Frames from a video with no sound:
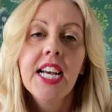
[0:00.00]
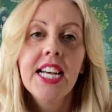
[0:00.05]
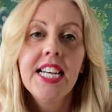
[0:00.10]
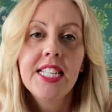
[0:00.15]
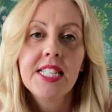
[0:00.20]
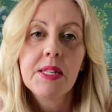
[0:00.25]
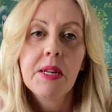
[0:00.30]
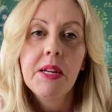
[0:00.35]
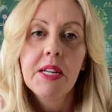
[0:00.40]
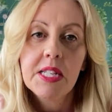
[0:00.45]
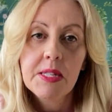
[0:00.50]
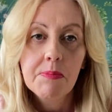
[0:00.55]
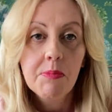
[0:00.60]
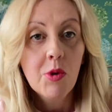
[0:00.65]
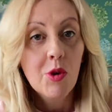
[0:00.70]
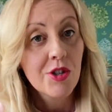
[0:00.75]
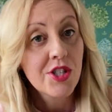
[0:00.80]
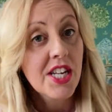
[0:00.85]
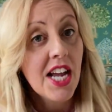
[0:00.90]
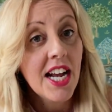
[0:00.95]
is
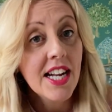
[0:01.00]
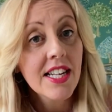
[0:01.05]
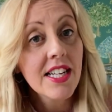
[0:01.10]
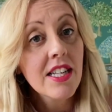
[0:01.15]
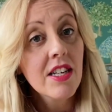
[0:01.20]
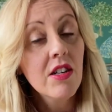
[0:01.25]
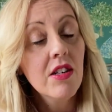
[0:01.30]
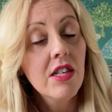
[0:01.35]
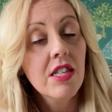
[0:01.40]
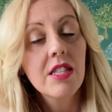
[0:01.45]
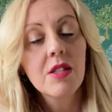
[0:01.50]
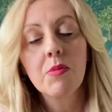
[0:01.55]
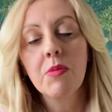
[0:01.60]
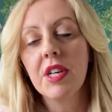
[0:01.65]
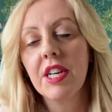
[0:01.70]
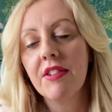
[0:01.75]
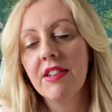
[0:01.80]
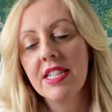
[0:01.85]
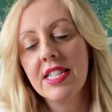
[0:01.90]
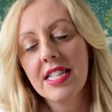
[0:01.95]
more technical,
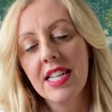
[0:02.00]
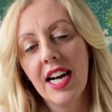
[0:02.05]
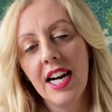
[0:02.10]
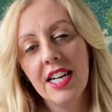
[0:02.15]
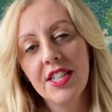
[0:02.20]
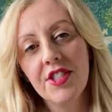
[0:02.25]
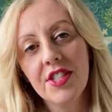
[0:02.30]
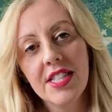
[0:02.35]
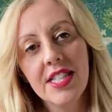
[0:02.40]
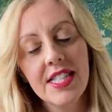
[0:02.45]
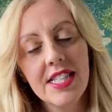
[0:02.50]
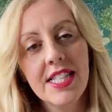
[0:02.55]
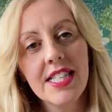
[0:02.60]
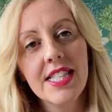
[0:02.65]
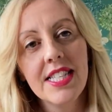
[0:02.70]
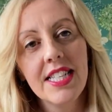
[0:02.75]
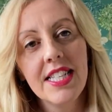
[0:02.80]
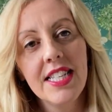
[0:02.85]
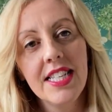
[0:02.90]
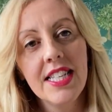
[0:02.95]
whereas I just
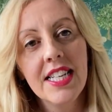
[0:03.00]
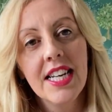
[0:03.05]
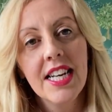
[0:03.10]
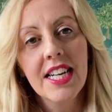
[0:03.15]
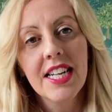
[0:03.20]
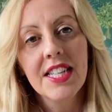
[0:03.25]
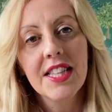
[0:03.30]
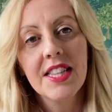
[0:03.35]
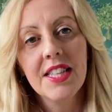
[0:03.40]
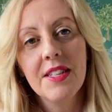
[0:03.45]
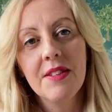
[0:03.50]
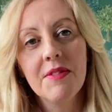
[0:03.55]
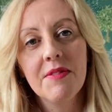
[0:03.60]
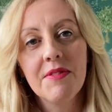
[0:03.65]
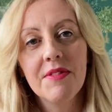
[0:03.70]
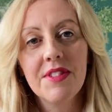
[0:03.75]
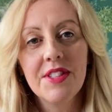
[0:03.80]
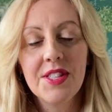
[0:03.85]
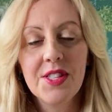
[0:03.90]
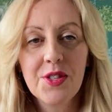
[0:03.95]
see the
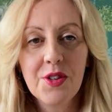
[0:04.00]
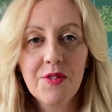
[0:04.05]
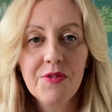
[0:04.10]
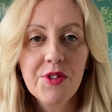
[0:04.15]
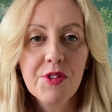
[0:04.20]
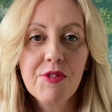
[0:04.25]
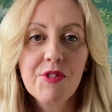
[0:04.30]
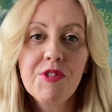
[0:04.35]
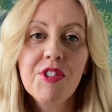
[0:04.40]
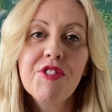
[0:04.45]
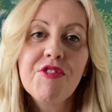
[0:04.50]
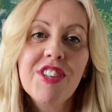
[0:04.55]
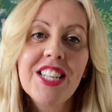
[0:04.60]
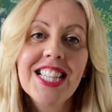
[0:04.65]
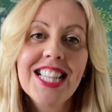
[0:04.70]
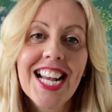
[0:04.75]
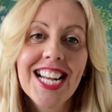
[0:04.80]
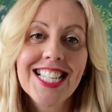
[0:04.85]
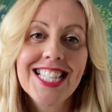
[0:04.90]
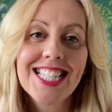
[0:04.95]
sort of the
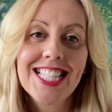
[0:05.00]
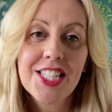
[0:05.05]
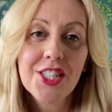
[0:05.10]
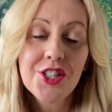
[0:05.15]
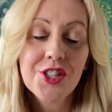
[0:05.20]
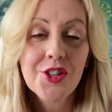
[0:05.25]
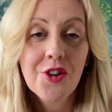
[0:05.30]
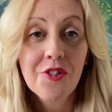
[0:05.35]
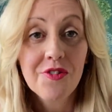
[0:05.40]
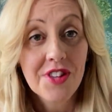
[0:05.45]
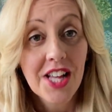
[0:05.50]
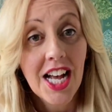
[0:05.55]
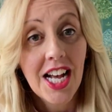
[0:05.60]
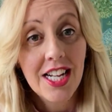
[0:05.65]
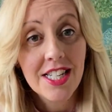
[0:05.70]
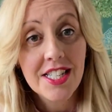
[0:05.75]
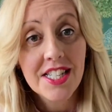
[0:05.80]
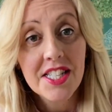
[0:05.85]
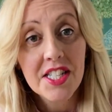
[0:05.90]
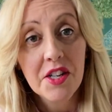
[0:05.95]
relaxation of the
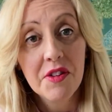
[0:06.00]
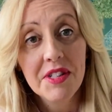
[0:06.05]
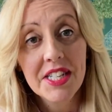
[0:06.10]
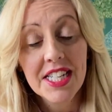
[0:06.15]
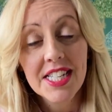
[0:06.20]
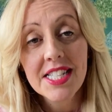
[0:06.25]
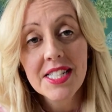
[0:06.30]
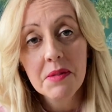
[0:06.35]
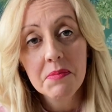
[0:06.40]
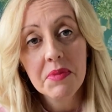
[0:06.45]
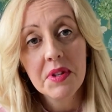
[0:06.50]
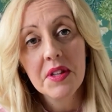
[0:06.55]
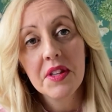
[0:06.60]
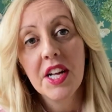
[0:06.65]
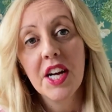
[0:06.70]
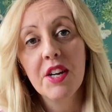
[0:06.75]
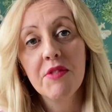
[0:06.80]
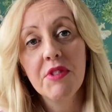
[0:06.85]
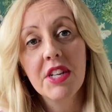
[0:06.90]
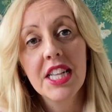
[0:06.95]
hand sewing is something
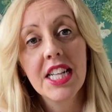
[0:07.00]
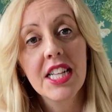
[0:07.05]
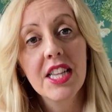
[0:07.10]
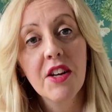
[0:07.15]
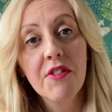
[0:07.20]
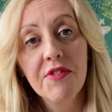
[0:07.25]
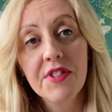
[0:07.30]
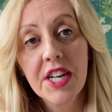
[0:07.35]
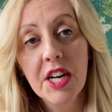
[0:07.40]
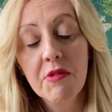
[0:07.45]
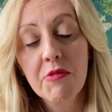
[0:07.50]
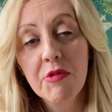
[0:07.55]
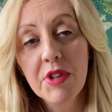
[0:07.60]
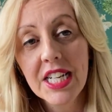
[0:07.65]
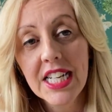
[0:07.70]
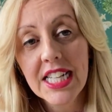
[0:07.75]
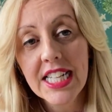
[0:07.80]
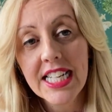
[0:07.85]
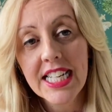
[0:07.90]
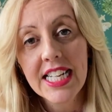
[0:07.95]
that I really love and I
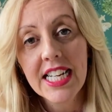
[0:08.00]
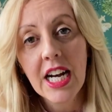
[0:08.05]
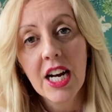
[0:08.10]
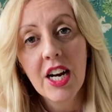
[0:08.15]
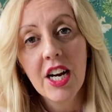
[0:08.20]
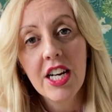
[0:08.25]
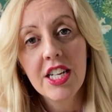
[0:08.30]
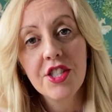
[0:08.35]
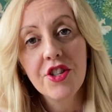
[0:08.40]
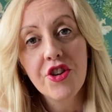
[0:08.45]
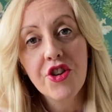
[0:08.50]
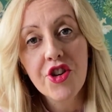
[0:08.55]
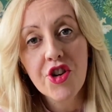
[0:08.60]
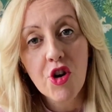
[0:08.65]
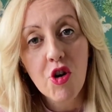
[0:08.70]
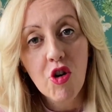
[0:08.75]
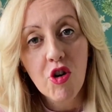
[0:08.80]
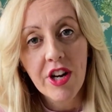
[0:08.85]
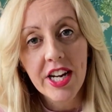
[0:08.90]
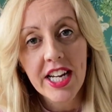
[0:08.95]
really
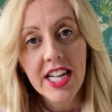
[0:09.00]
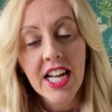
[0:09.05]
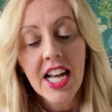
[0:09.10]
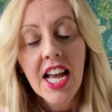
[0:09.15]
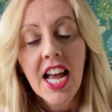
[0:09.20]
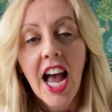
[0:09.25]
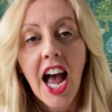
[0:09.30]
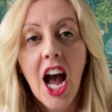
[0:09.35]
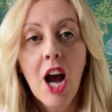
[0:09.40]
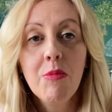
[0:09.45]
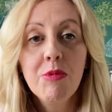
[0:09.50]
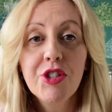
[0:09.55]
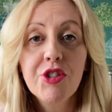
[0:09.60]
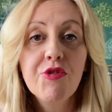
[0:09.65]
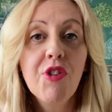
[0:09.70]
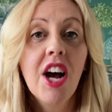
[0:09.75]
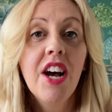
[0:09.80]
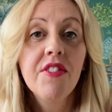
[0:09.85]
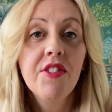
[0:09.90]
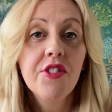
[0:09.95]
enjoy. I would
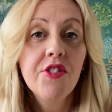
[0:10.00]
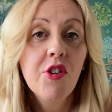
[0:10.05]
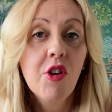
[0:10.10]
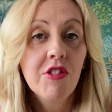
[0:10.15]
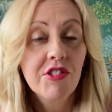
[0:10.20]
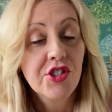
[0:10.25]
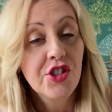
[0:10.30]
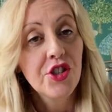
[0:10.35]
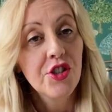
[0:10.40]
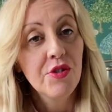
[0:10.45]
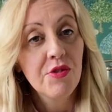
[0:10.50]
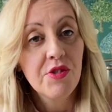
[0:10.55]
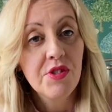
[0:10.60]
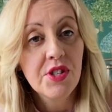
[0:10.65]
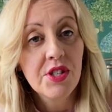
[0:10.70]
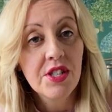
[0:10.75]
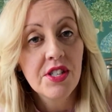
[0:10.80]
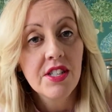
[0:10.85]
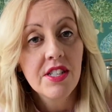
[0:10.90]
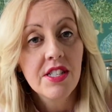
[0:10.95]
rather not
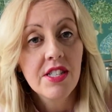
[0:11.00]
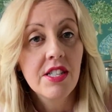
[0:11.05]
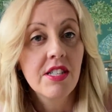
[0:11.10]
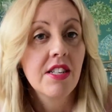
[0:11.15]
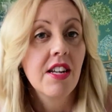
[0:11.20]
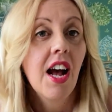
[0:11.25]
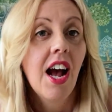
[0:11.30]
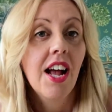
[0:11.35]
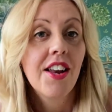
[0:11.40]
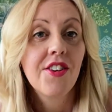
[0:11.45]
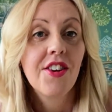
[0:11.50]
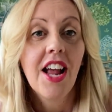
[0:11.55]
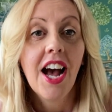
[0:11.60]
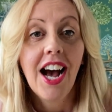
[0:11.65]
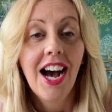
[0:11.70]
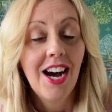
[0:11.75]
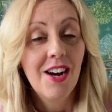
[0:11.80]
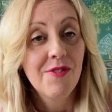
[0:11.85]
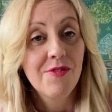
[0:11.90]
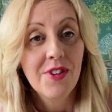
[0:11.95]
choose to
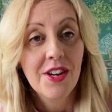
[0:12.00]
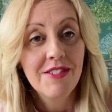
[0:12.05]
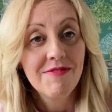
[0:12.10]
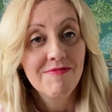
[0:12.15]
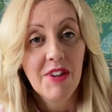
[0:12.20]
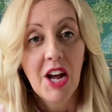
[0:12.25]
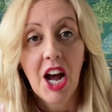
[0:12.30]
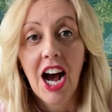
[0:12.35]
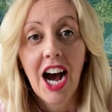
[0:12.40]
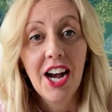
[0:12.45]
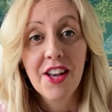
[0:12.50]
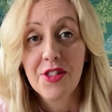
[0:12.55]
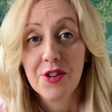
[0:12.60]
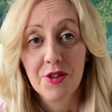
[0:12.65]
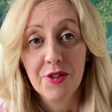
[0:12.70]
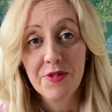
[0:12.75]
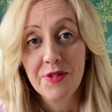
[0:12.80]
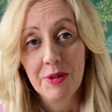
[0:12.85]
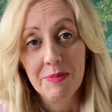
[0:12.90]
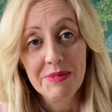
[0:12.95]
have either
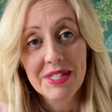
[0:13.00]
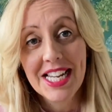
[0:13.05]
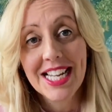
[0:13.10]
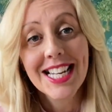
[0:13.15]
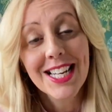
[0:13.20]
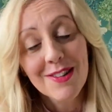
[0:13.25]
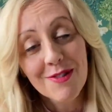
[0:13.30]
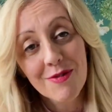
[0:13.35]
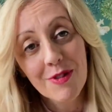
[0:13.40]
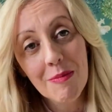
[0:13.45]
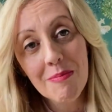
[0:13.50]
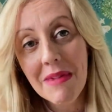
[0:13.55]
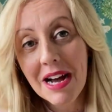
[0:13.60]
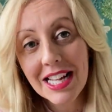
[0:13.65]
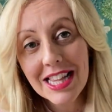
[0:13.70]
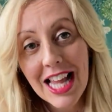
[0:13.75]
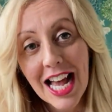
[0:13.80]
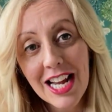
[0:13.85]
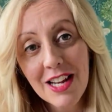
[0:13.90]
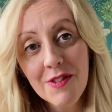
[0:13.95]
of them taken from my
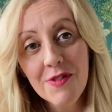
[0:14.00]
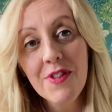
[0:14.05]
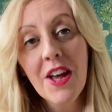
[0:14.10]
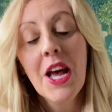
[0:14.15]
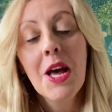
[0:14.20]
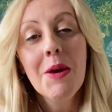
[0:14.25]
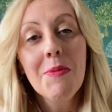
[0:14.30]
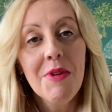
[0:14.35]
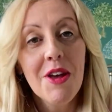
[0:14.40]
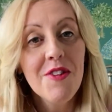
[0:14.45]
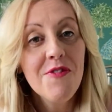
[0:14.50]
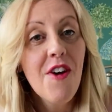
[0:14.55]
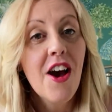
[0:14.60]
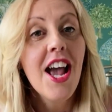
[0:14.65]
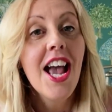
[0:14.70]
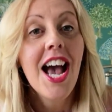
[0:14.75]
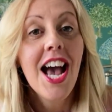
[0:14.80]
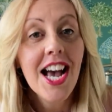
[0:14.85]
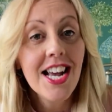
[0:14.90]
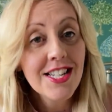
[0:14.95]
life, but if I
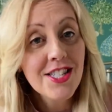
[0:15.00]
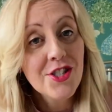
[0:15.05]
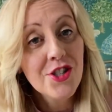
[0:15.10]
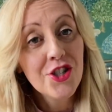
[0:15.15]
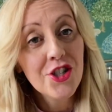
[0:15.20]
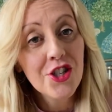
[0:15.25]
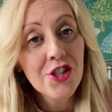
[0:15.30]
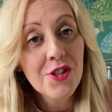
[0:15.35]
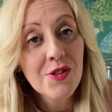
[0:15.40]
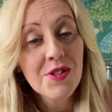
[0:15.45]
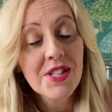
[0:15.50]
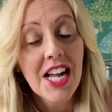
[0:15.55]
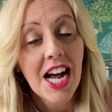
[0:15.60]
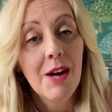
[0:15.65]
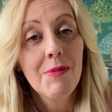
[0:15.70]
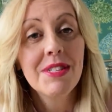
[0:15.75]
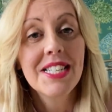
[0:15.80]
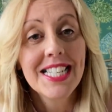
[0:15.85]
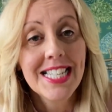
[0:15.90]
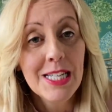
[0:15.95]
had to choose, I
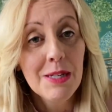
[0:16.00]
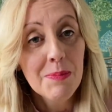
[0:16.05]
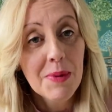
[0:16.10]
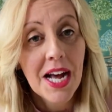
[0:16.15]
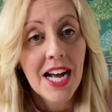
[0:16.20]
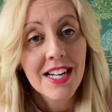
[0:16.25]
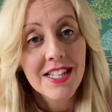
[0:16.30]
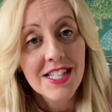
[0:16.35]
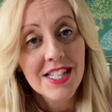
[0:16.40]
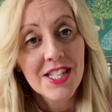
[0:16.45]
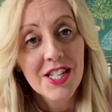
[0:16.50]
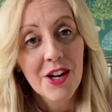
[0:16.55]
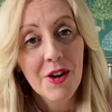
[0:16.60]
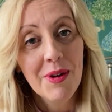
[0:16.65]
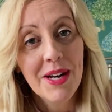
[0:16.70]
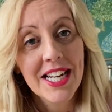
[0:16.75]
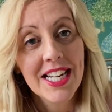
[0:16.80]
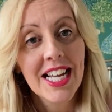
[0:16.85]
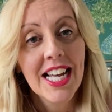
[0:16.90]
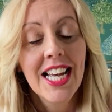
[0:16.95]
would keep hand
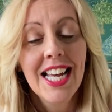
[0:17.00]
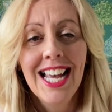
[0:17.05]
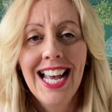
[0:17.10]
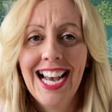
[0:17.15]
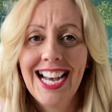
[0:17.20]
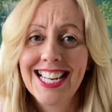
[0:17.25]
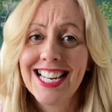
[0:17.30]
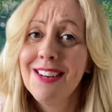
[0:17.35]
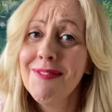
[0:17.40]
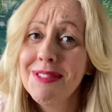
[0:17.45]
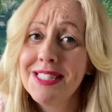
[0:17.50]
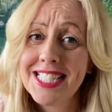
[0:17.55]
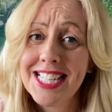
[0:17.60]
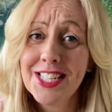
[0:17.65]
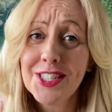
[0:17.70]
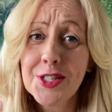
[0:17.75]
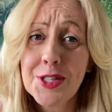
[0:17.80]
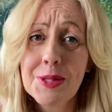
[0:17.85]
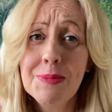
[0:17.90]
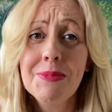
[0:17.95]
sewing and I would
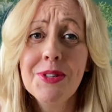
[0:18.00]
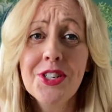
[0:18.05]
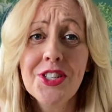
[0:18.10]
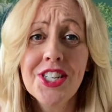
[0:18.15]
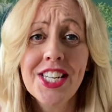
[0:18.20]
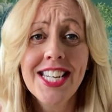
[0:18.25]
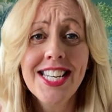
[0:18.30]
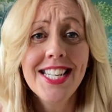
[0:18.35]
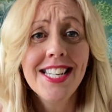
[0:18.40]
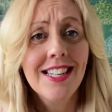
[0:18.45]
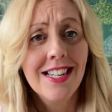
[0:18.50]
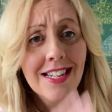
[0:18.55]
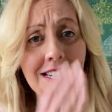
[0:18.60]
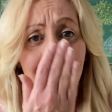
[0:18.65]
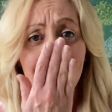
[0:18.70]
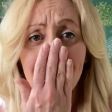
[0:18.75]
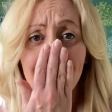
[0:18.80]
ditch the machine.